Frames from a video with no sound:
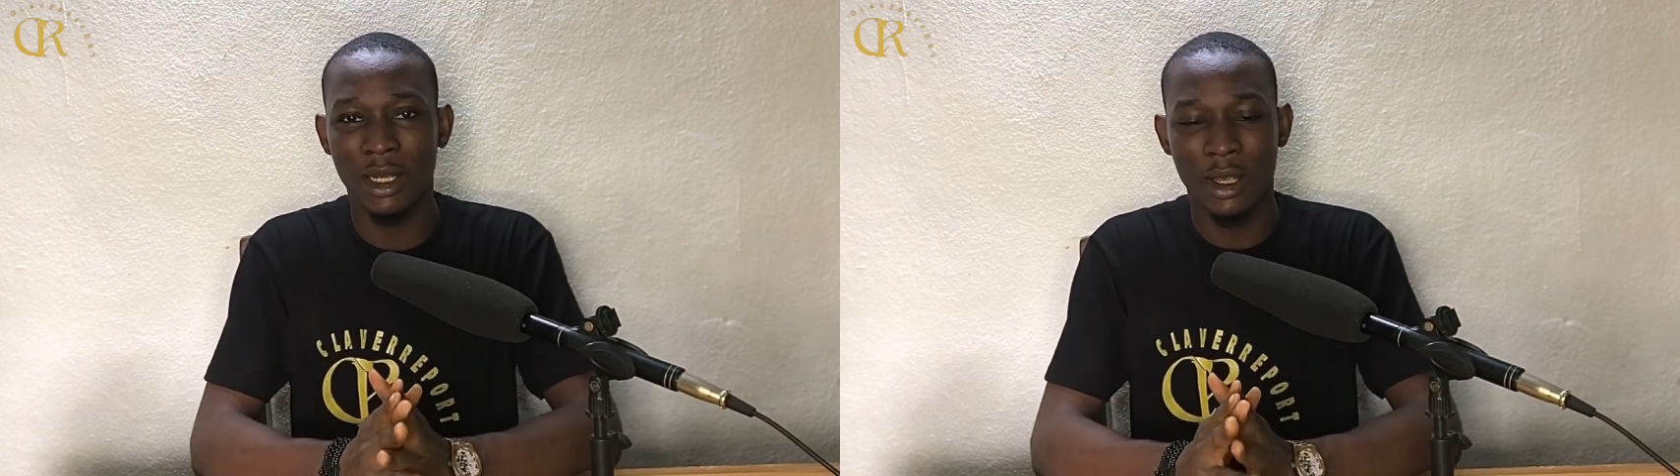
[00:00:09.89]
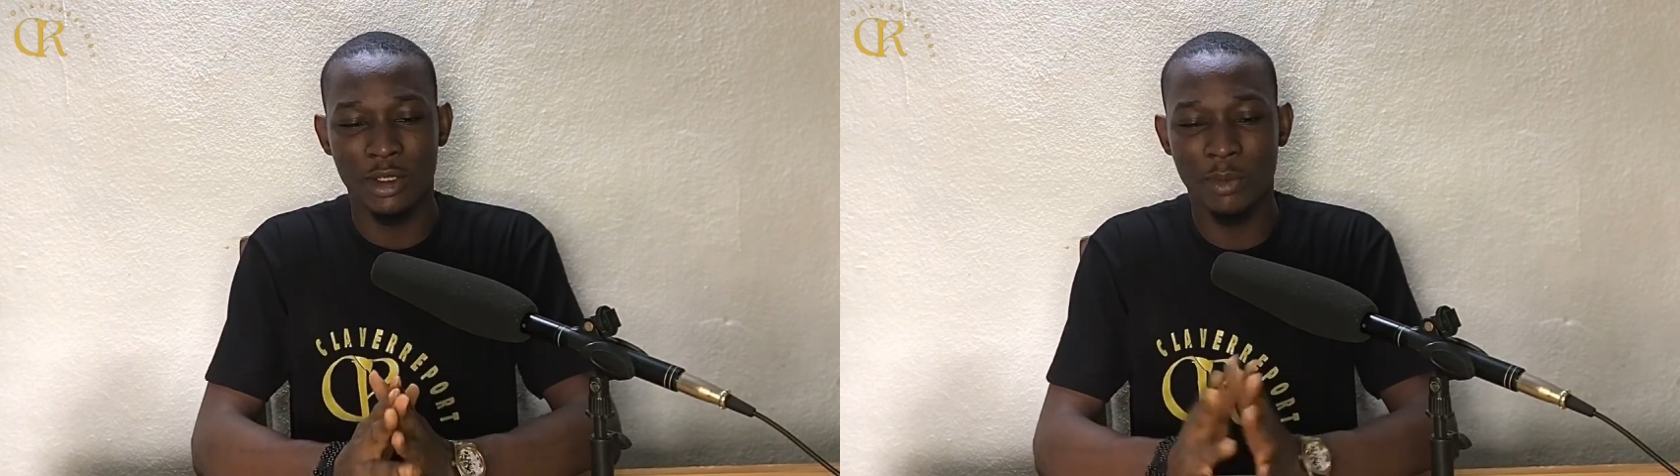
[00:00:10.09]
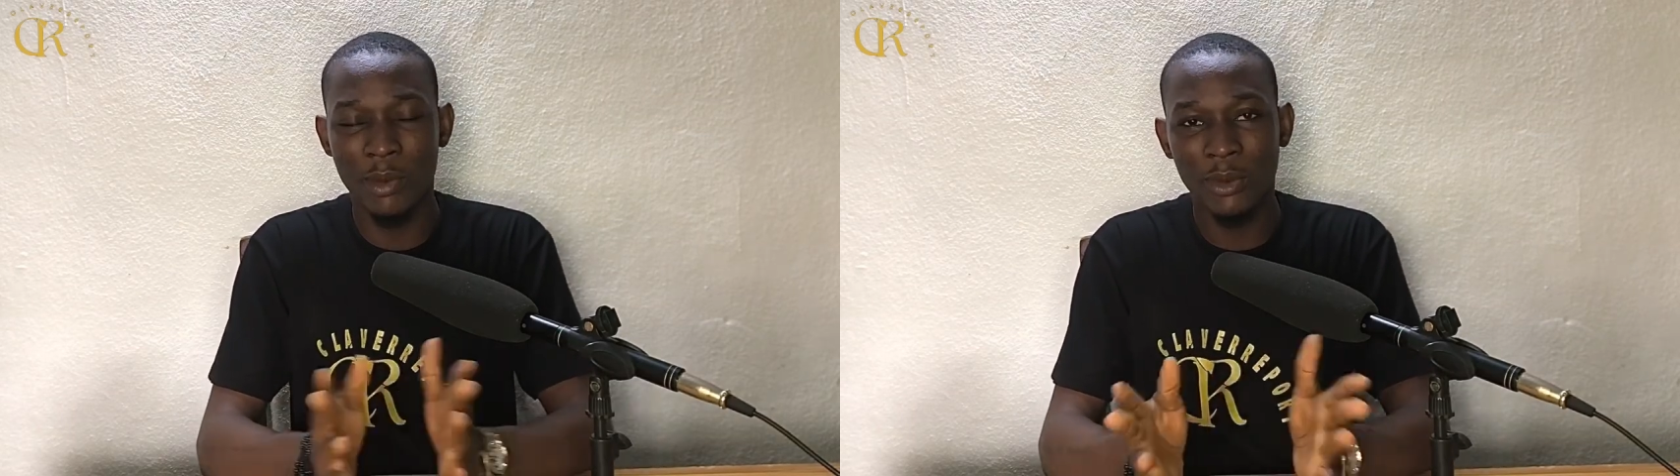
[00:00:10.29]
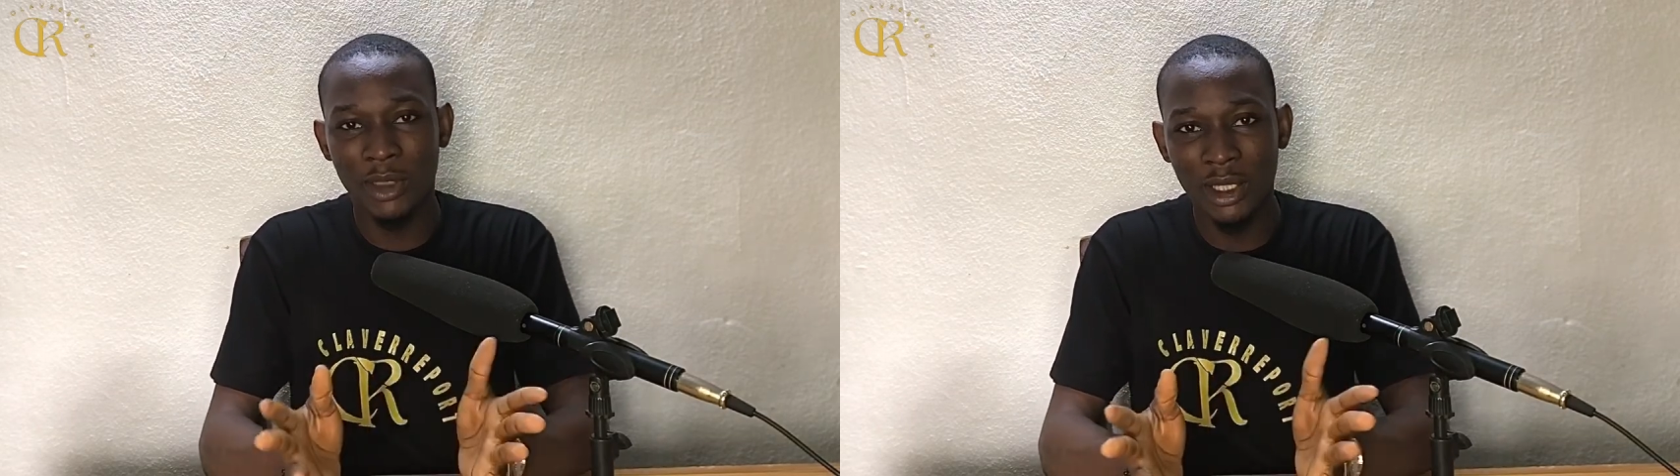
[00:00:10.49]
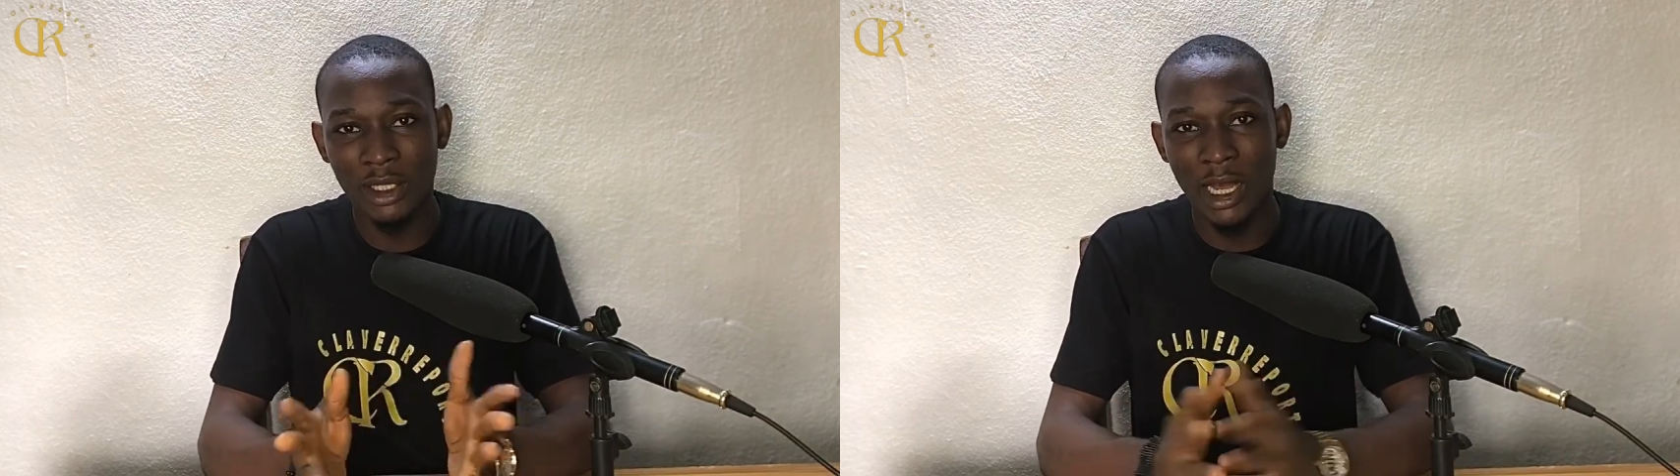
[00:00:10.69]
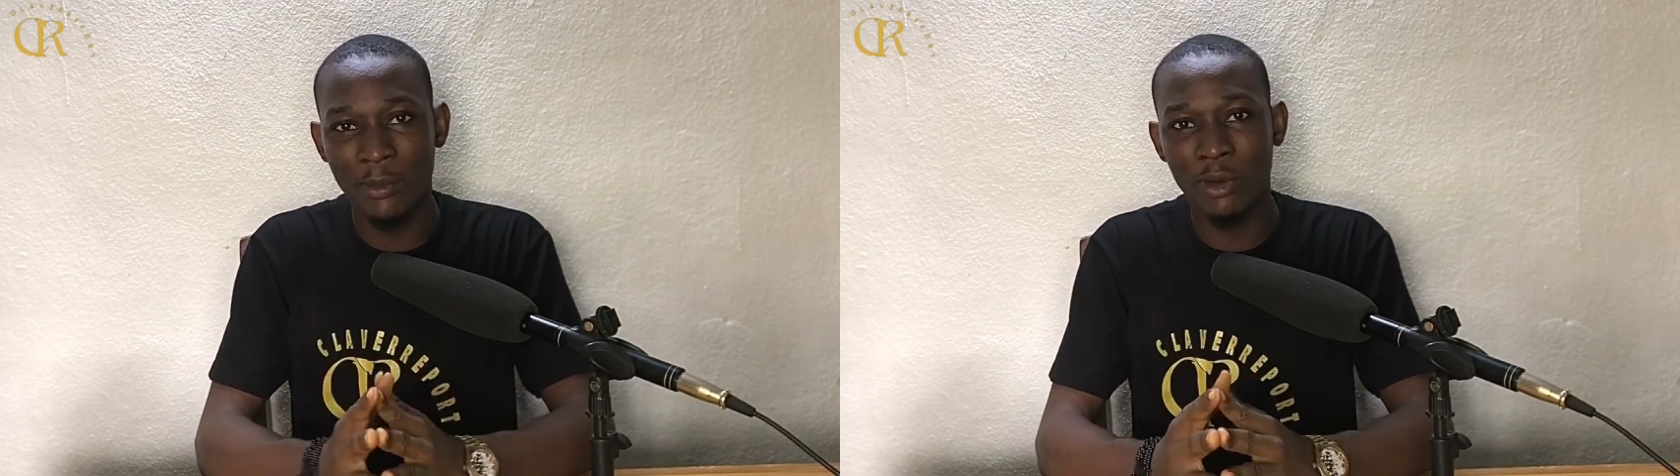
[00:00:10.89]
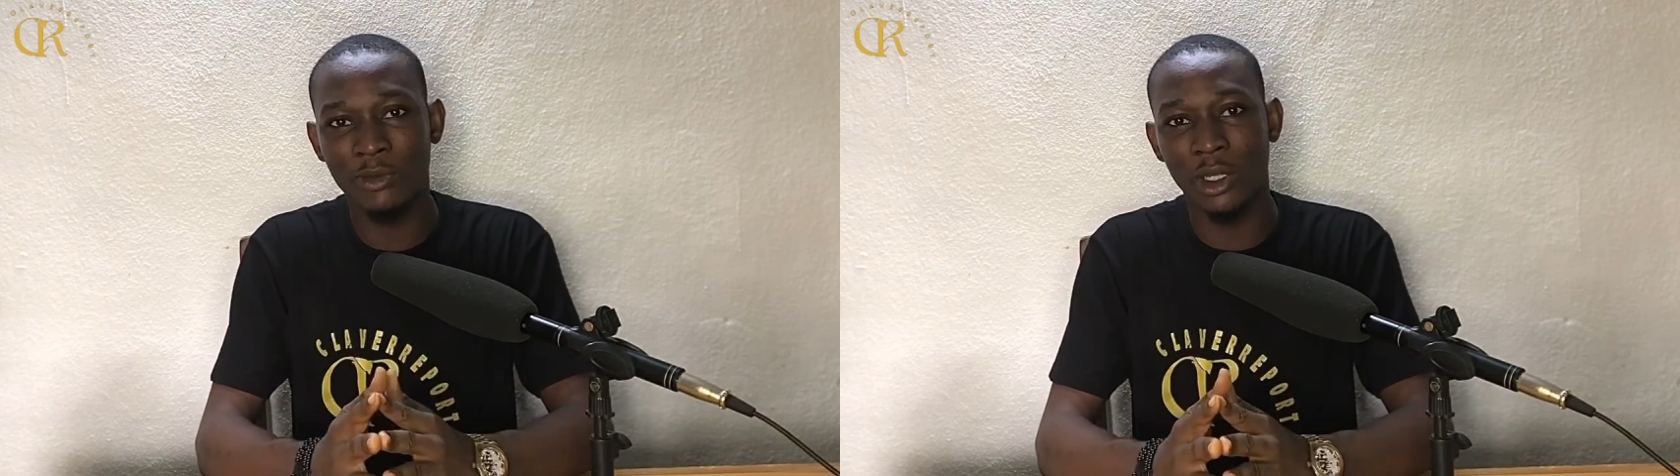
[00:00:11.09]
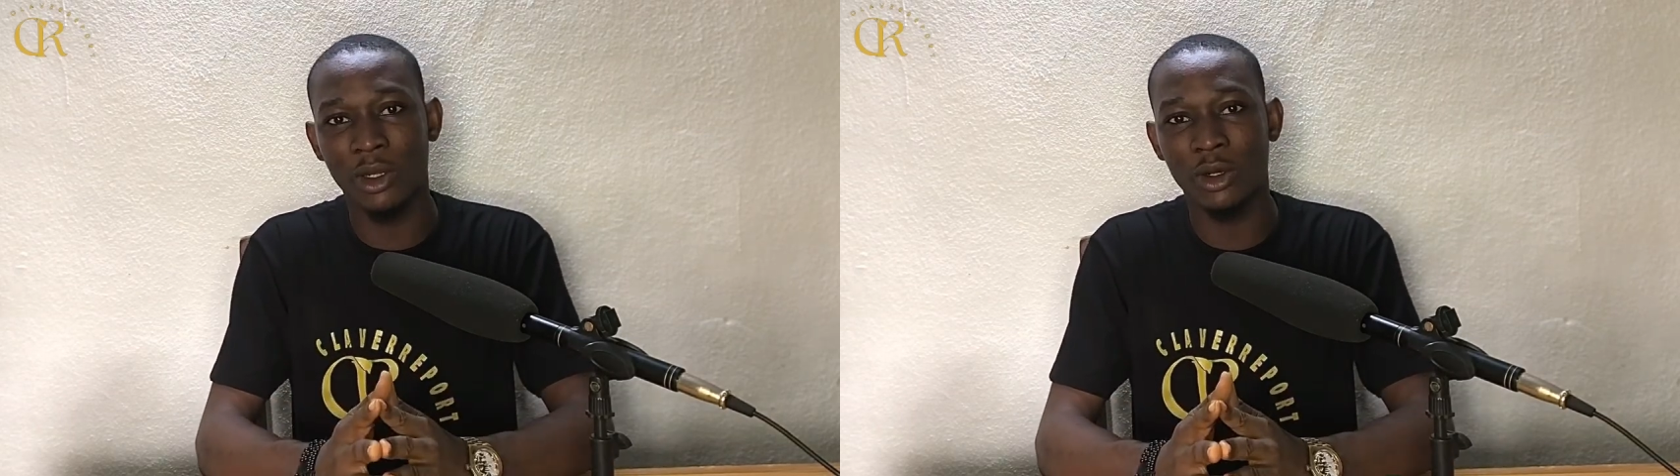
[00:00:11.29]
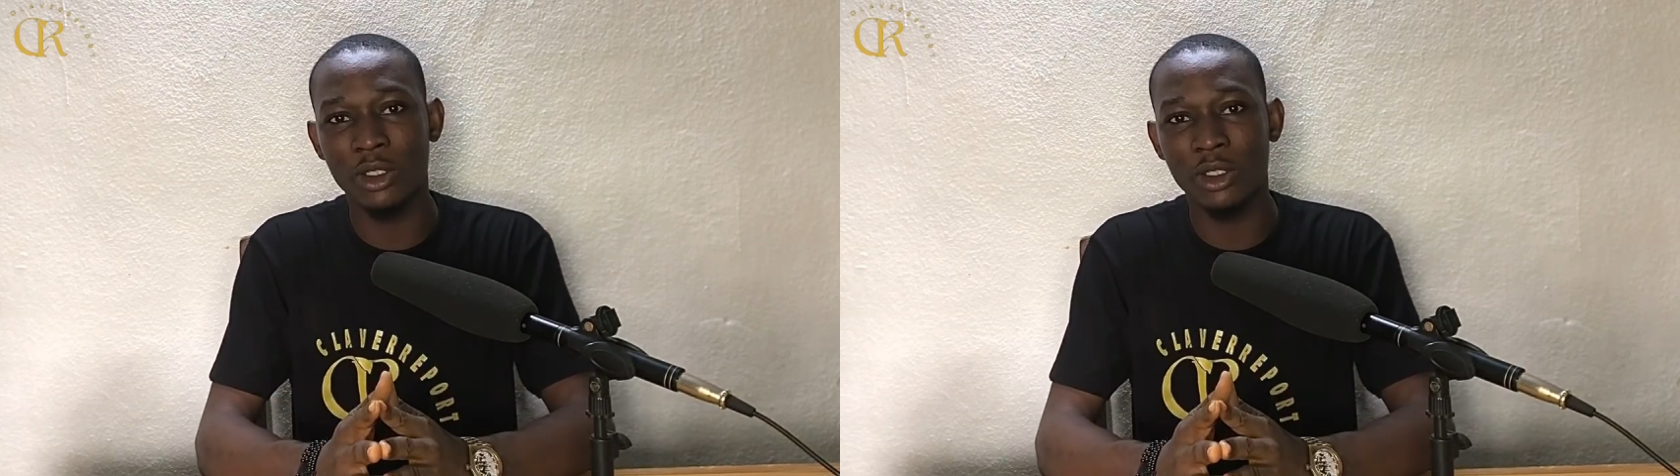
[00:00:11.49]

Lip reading: some people think they're above the law,